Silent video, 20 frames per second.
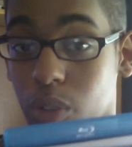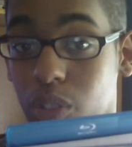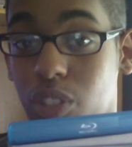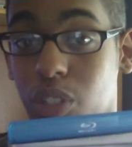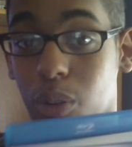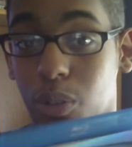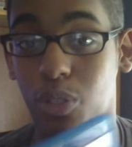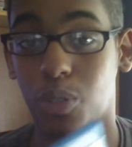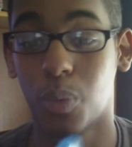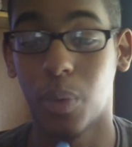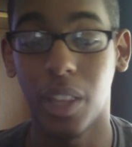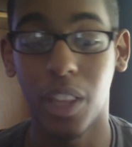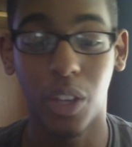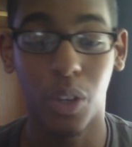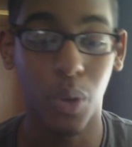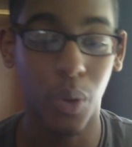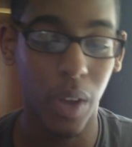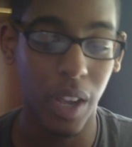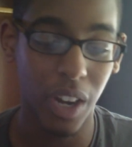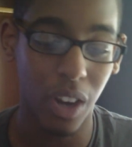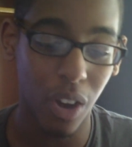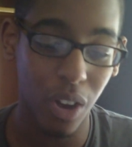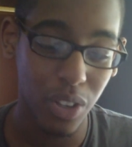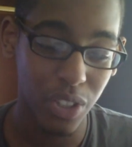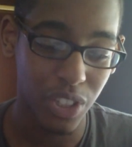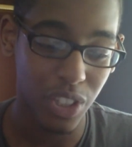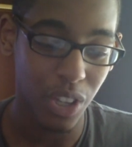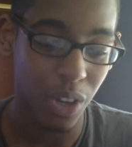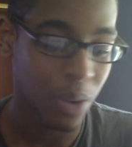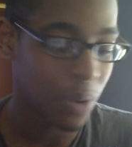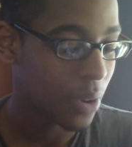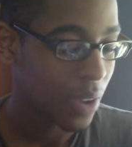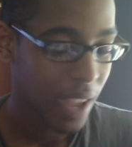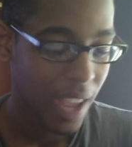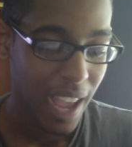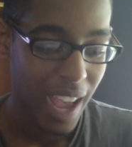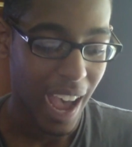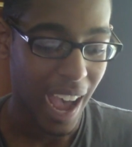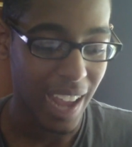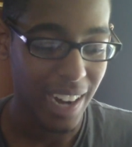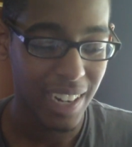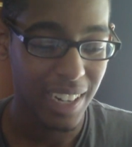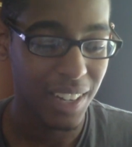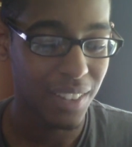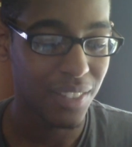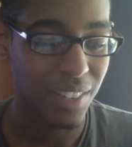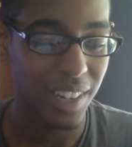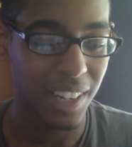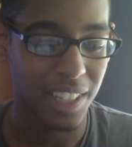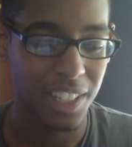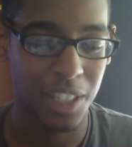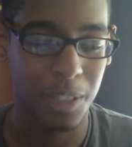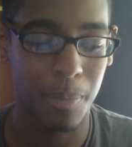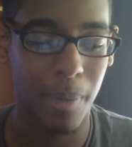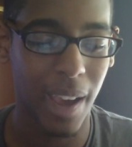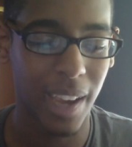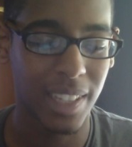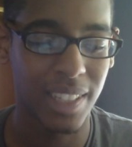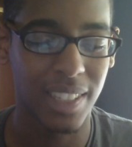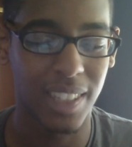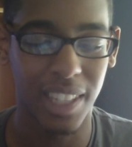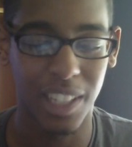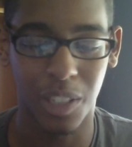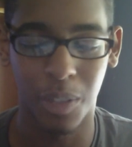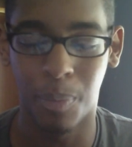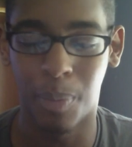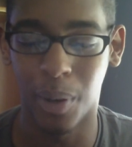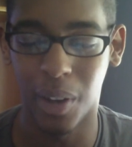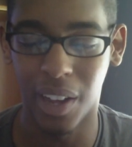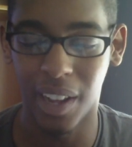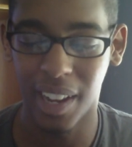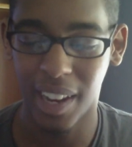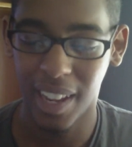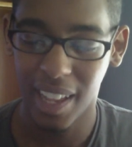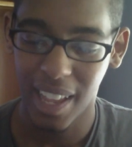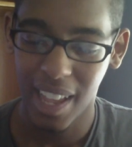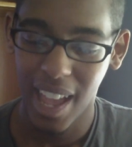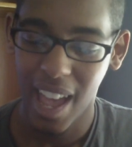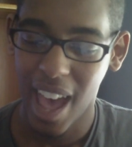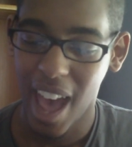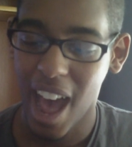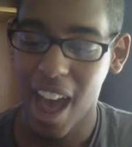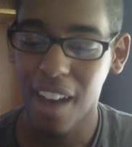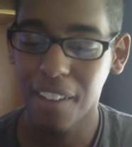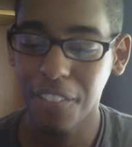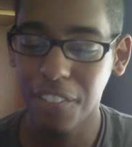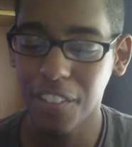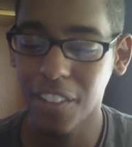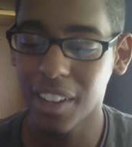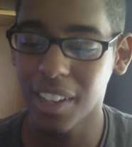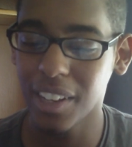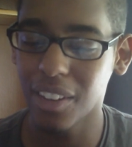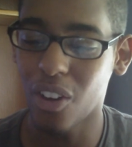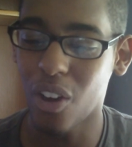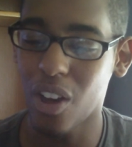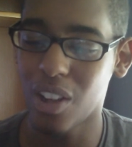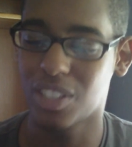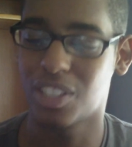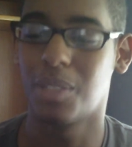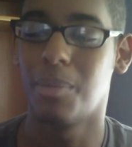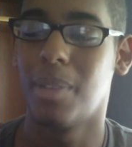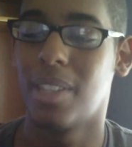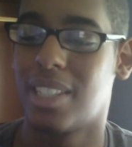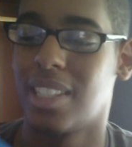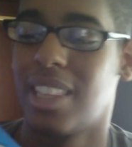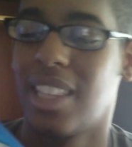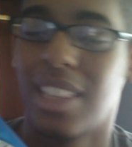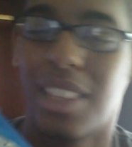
So it's really cool, and also, I didn't even expect this, but how freaking awesome is it